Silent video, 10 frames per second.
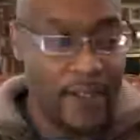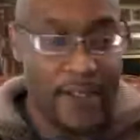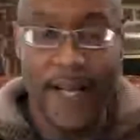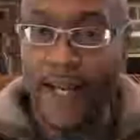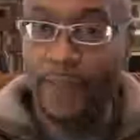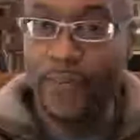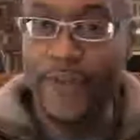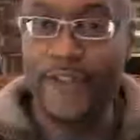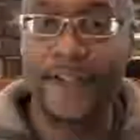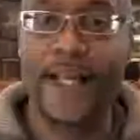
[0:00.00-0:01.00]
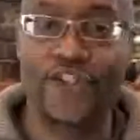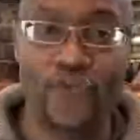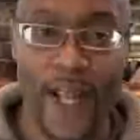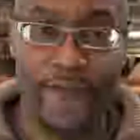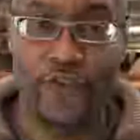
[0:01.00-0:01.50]
in a prison that you
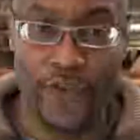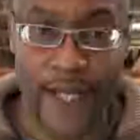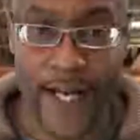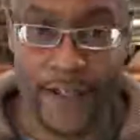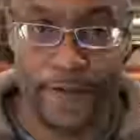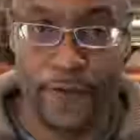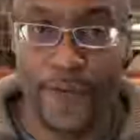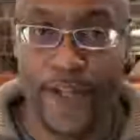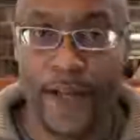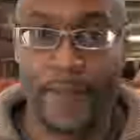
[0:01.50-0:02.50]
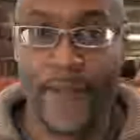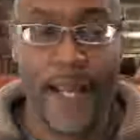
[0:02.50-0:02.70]
have created for them.